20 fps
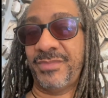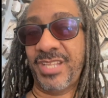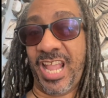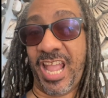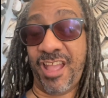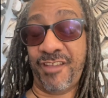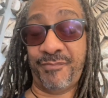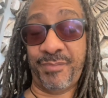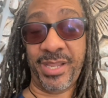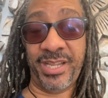
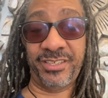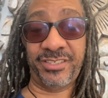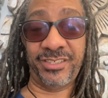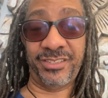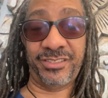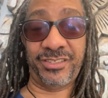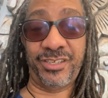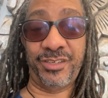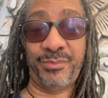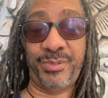Have
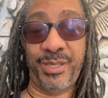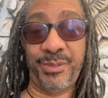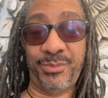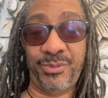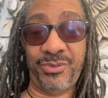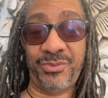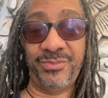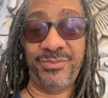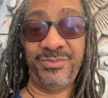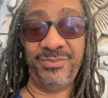patience, good
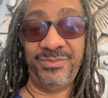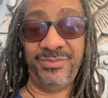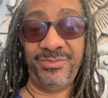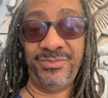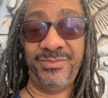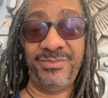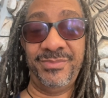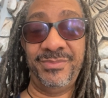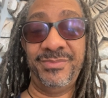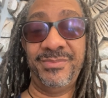people.
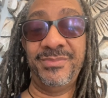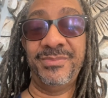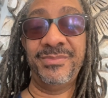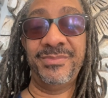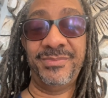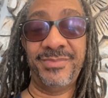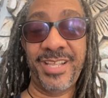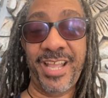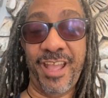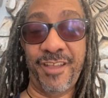
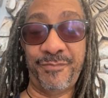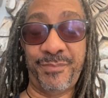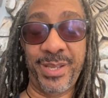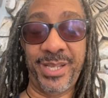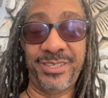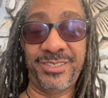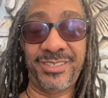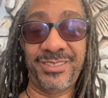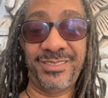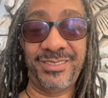Have
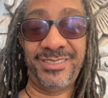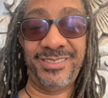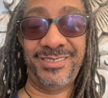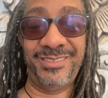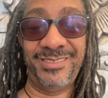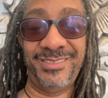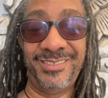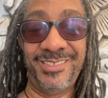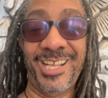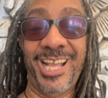patience.
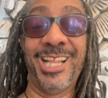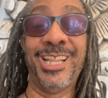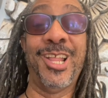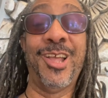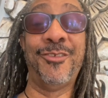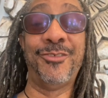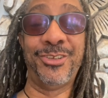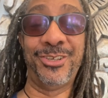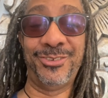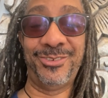I
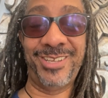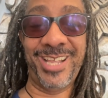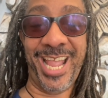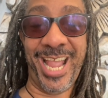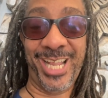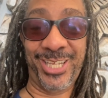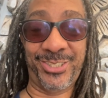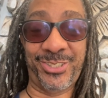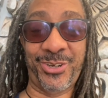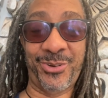love you.
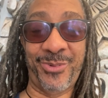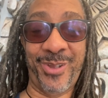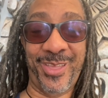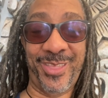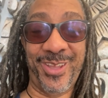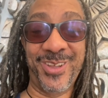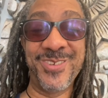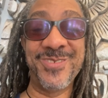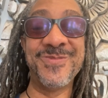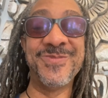Astro
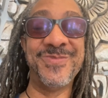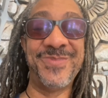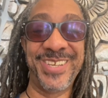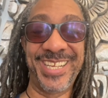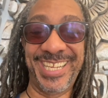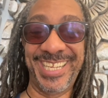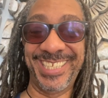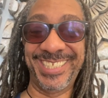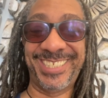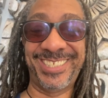Weather,
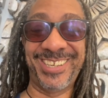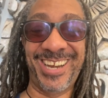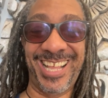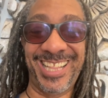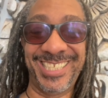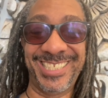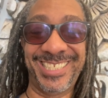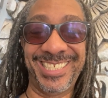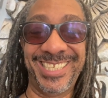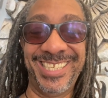Big E
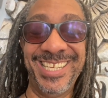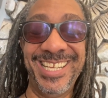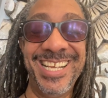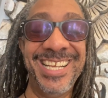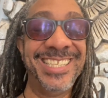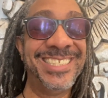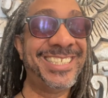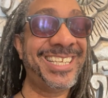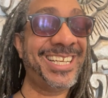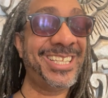Astrology.
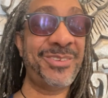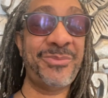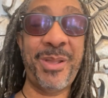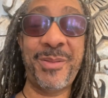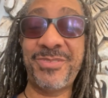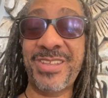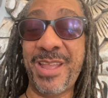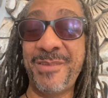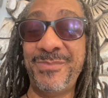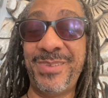Check out the
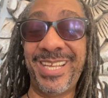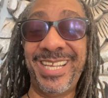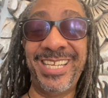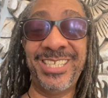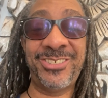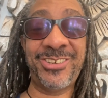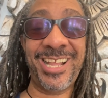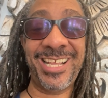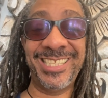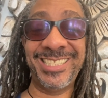website,
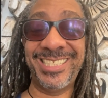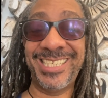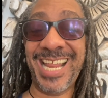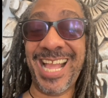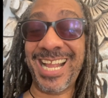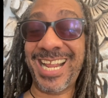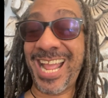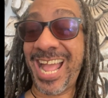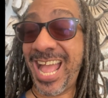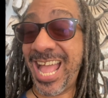
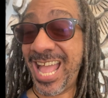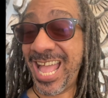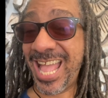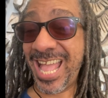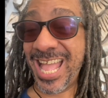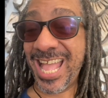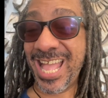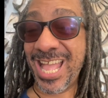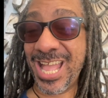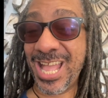
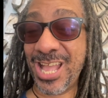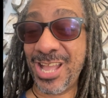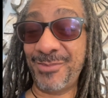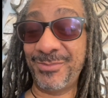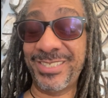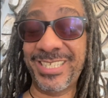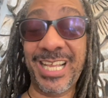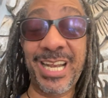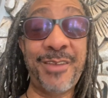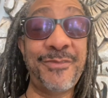
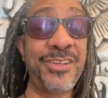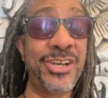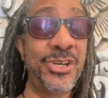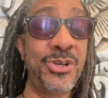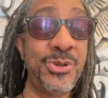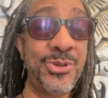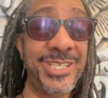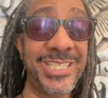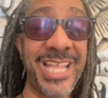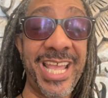bigeastrology.com. Sign up for the
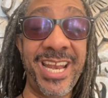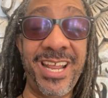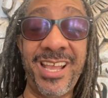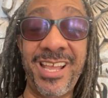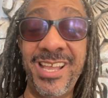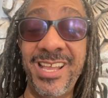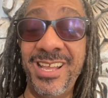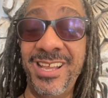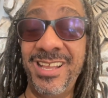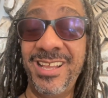newsletter.
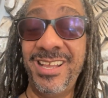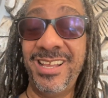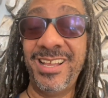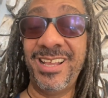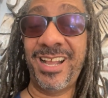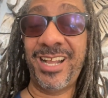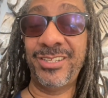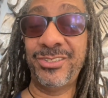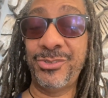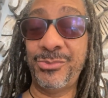
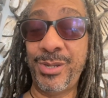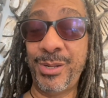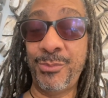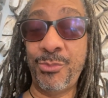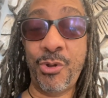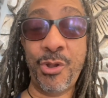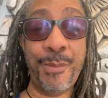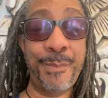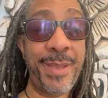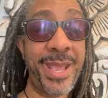I'll do it
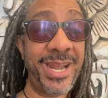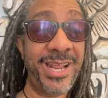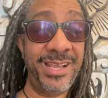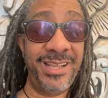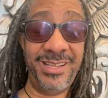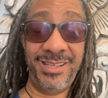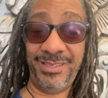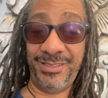more better.